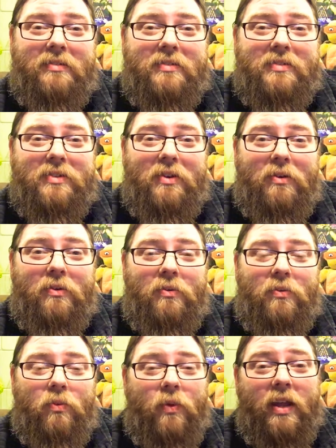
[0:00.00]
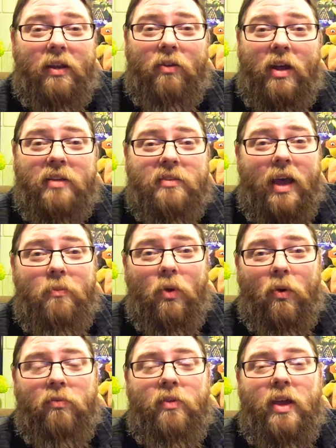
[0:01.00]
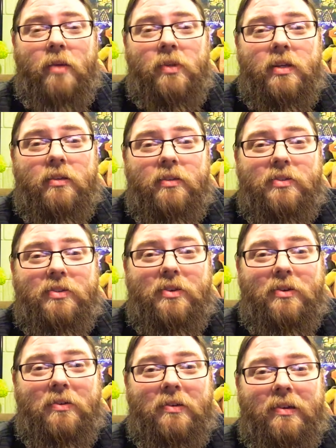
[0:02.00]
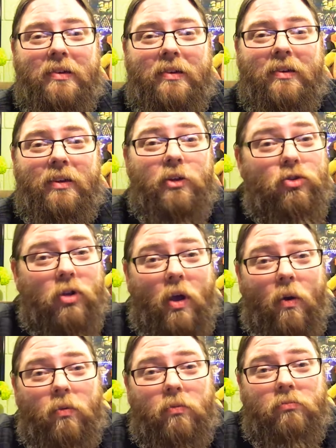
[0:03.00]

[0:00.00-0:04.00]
So we had a great time, the whole family. So you should go.